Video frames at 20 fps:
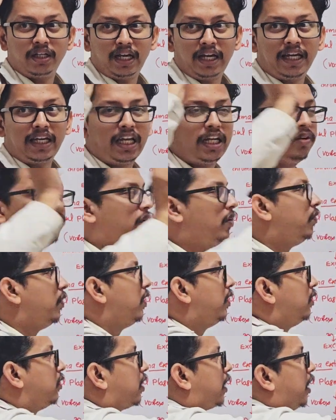Again we
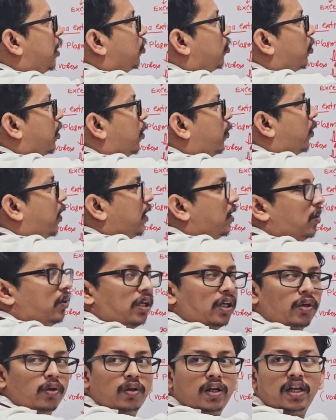will transfer out and
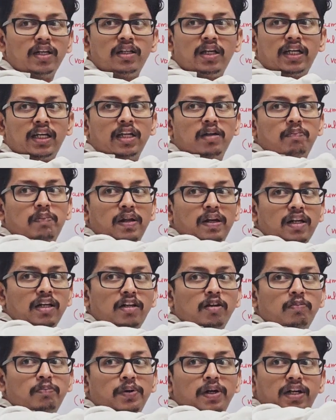liquid, and again
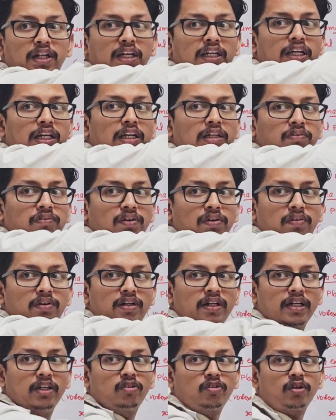pelleted part, again we
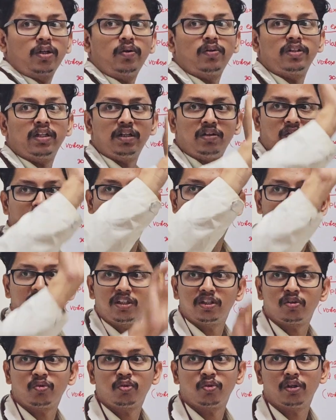will transfer out, then
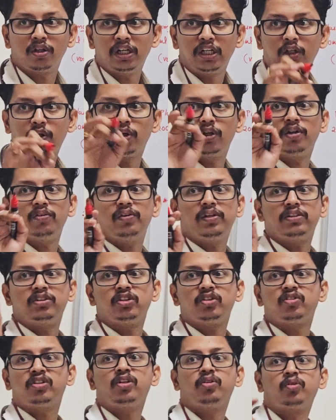only this liquid
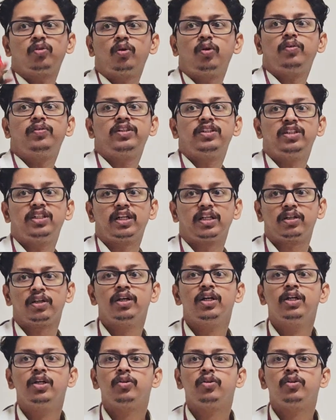which is dissolved in the drug.